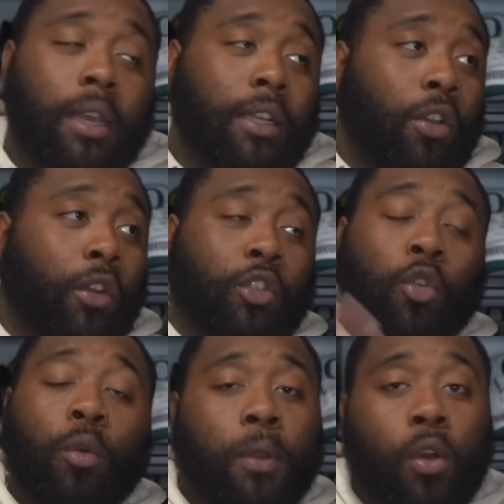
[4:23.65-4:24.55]
So the
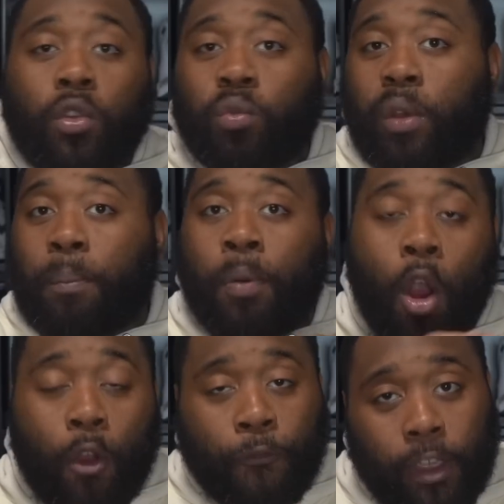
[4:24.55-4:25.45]
True Blues went
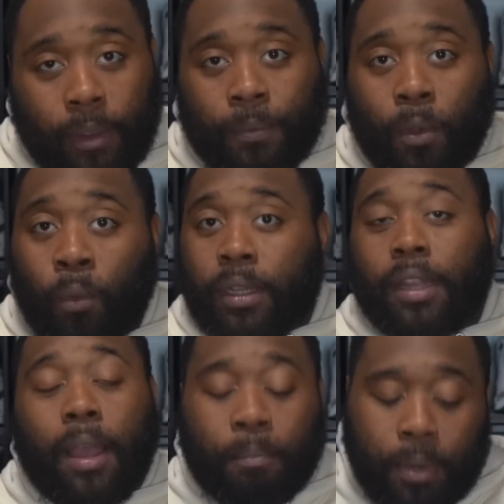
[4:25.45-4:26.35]
perfect with
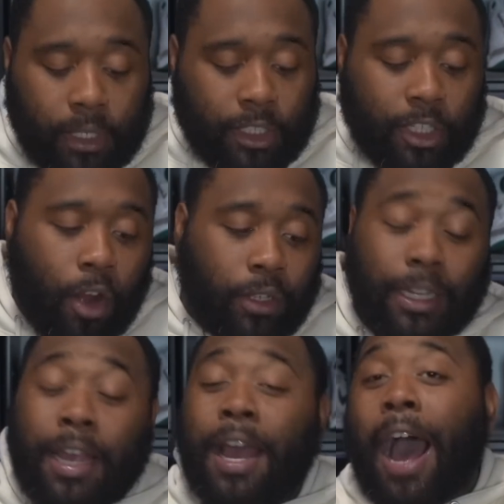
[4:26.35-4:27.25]
that Bullets
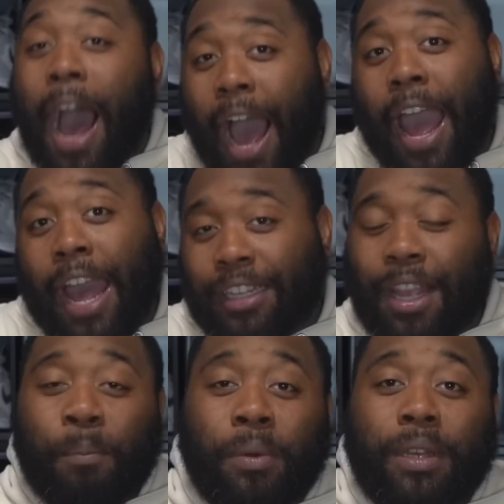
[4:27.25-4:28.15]
jersey. I had
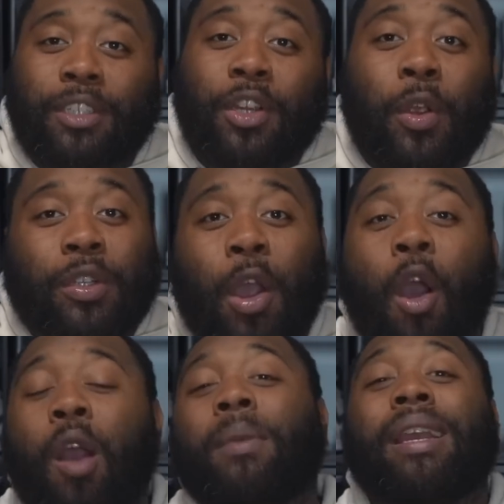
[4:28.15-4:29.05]
that Bullets jersey,
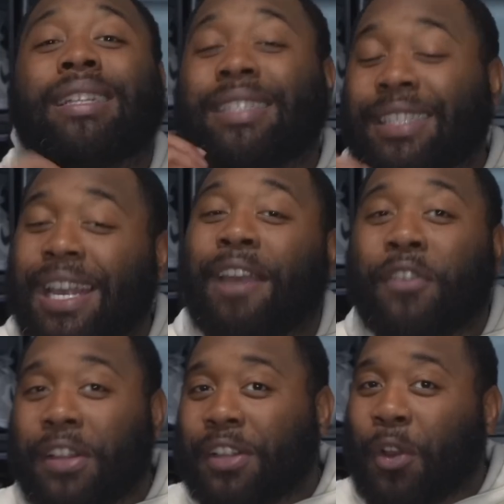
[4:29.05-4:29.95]
Army, in
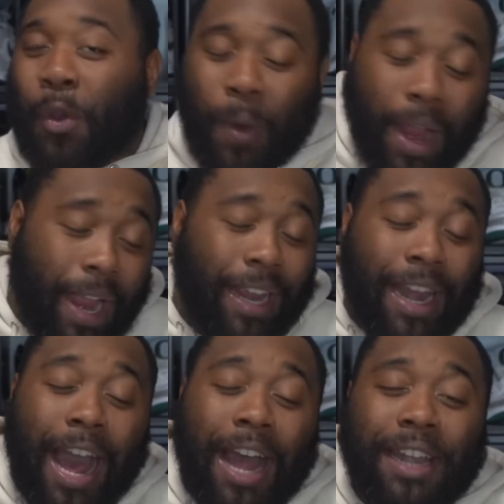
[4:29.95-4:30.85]
7th grade.
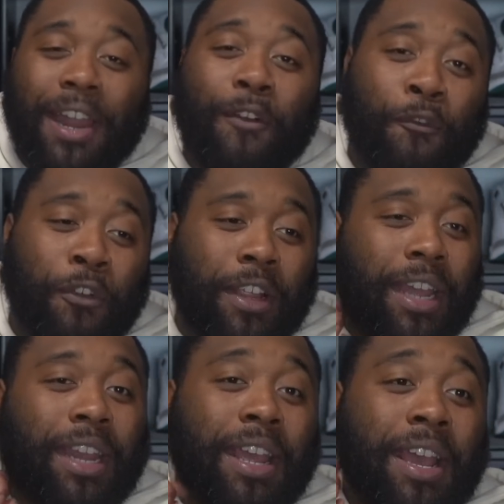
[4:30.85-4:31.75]
I never
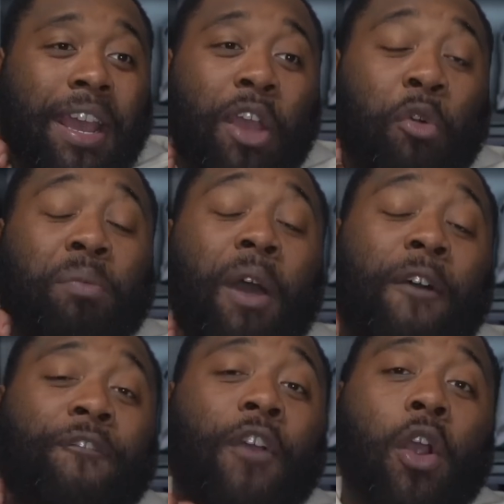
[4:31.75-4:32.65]
forget it. It was my
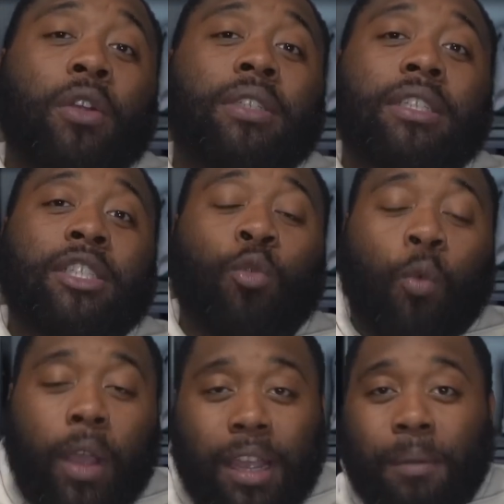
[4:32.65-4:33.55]
first
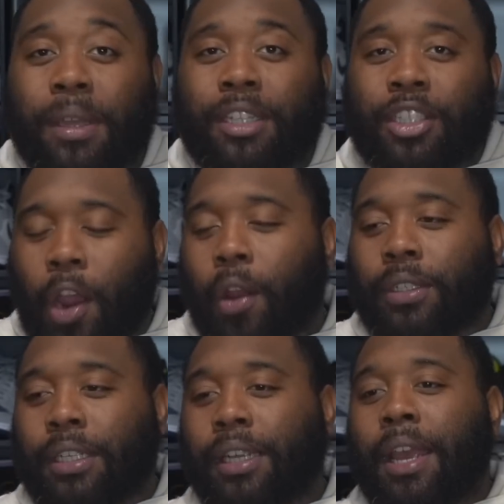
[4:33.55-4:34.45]
swingman
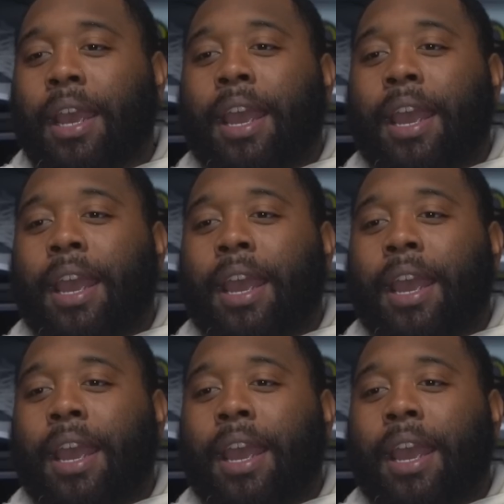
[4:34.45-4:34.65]
jersey.